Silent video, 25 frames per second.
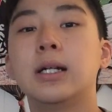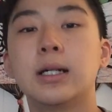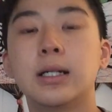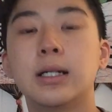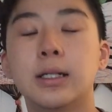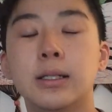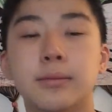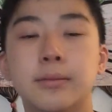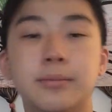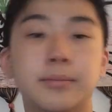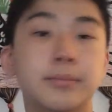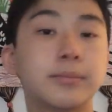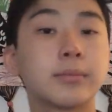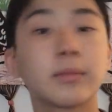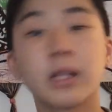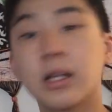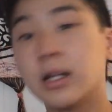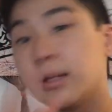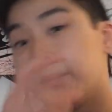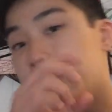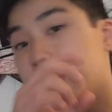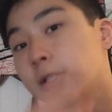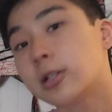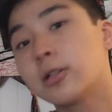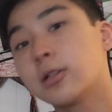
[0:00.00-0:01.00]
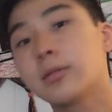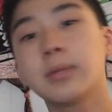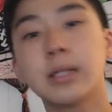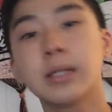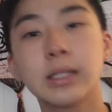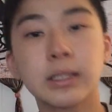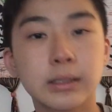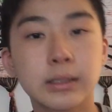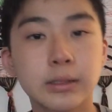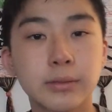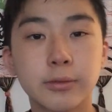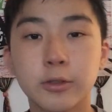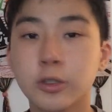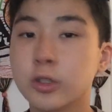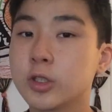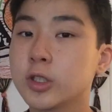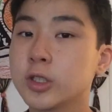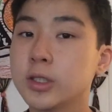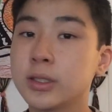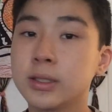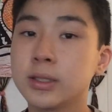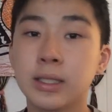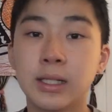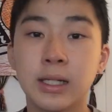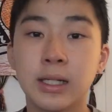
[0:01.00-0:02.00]
a Pyraminx
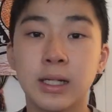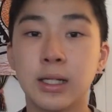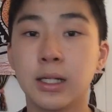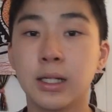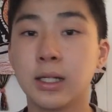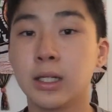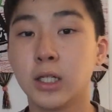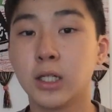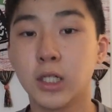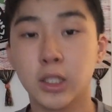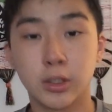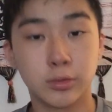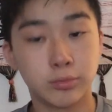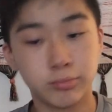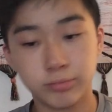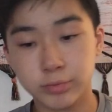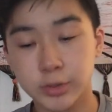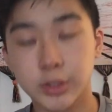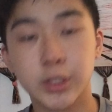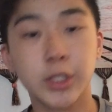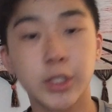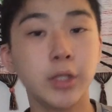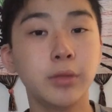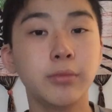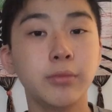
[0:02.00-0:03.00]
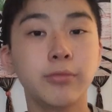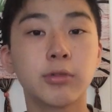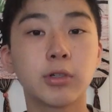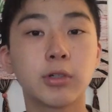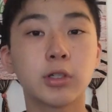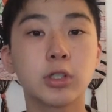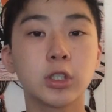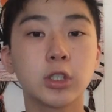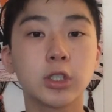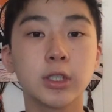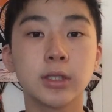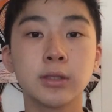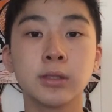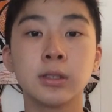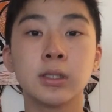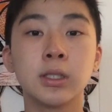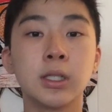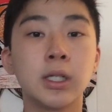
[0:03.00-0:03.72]
version, a Cube version.